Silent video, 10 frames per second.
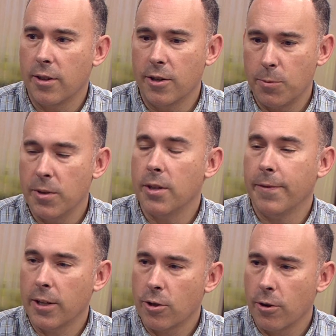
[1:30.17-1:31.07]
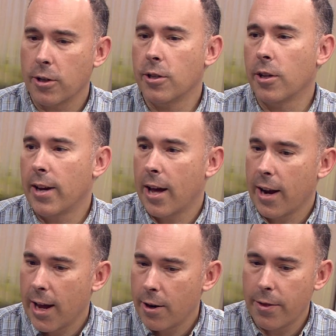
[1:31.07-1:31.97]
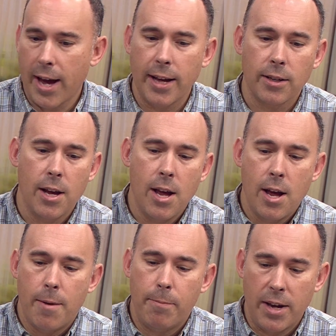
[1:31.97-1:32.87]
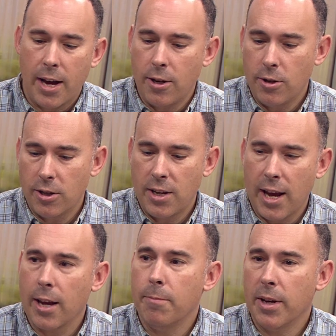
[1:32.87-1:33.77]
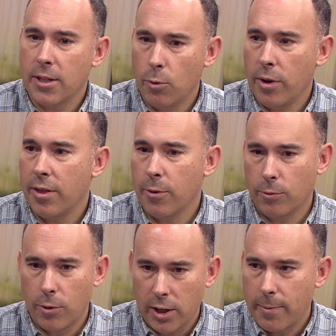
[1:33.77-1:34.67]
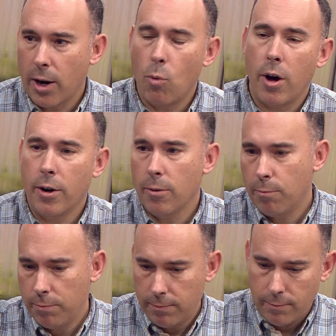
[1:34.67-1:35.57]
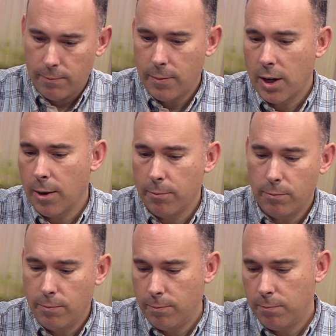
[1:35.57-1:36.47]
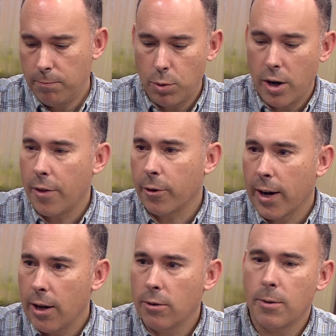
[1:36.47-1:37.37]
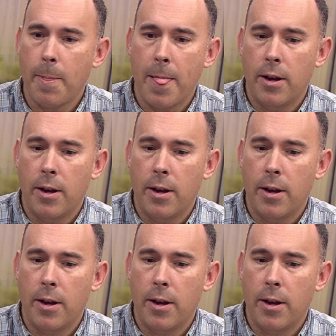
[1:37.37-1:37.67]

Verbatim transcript: there's specific instructions on how to handle that. Yeah. But yeah, you just take it, mix it with the correct amount of water, um, put it on the ground. Mm-hmm.